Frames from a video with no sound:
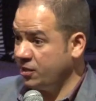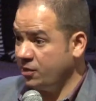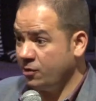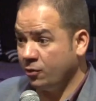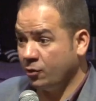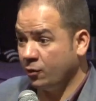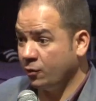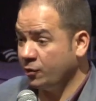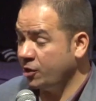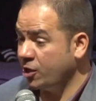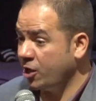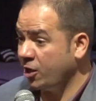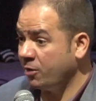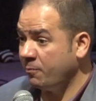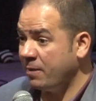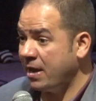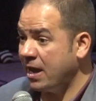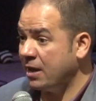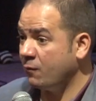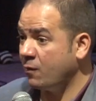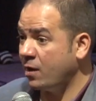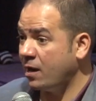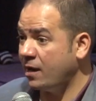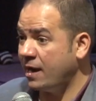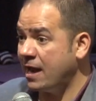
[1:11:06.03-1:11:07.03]
year old young
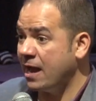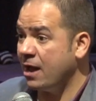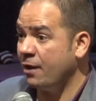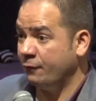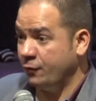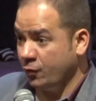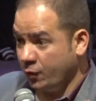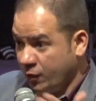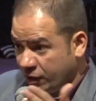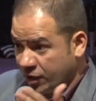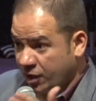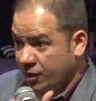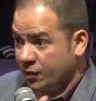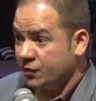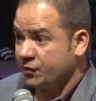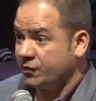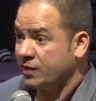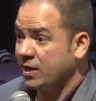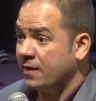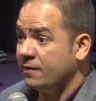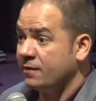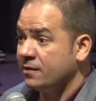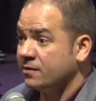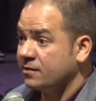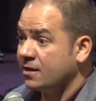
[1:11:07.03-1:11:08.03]
man right now, if you can
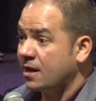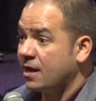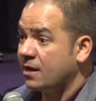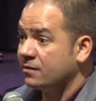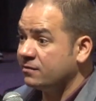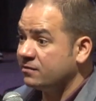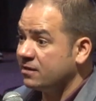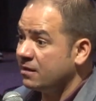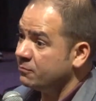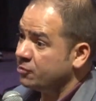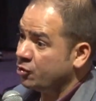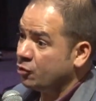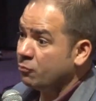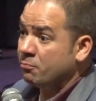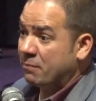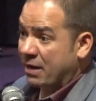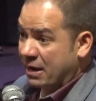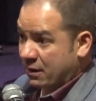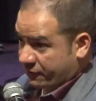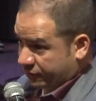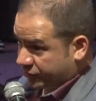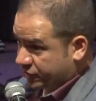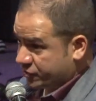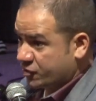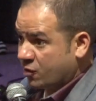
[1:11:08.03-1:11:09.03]
understand this concept, your
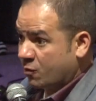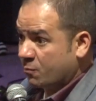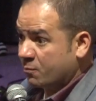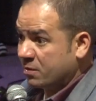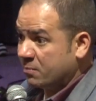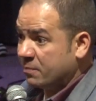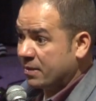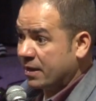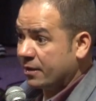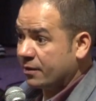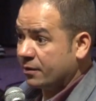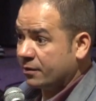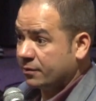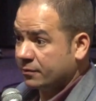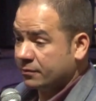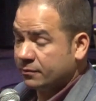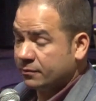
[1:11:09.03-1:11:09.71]
marriage is going to be better